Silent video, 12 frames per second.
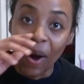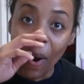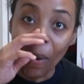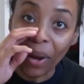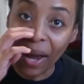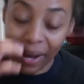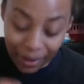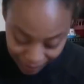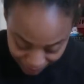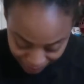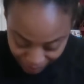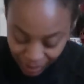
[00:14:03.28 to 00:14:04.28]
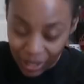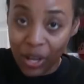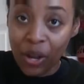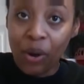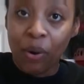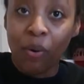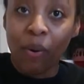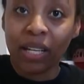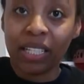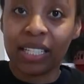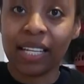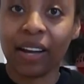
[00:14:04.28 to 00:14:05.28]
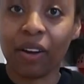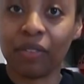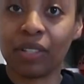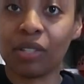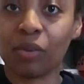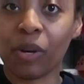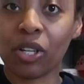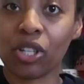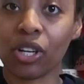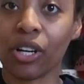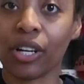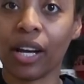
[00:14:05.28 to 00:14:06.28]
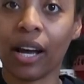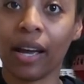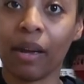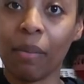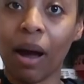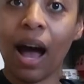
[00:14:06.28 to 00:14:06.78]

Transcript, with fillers: Okay. Oh, I need to take off this sweatshirt. I am